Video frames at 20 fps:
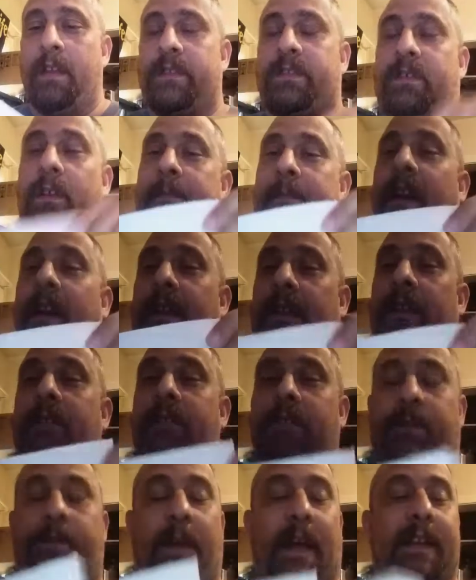So I'm going to
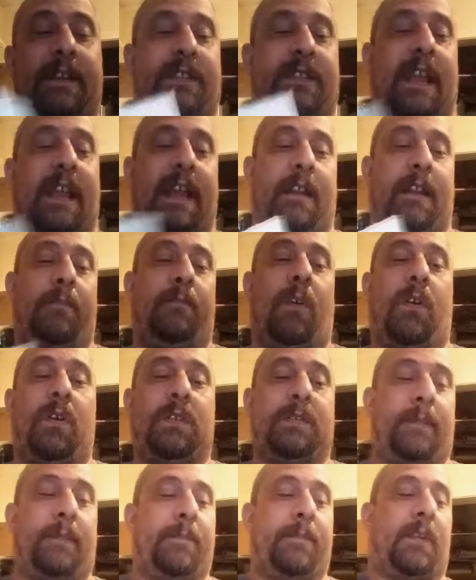use veg tan in
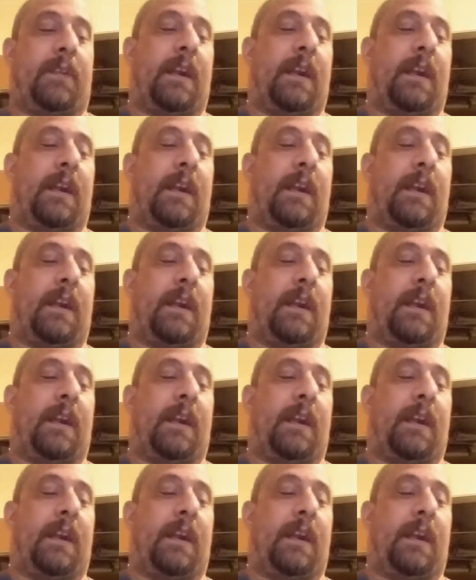most of my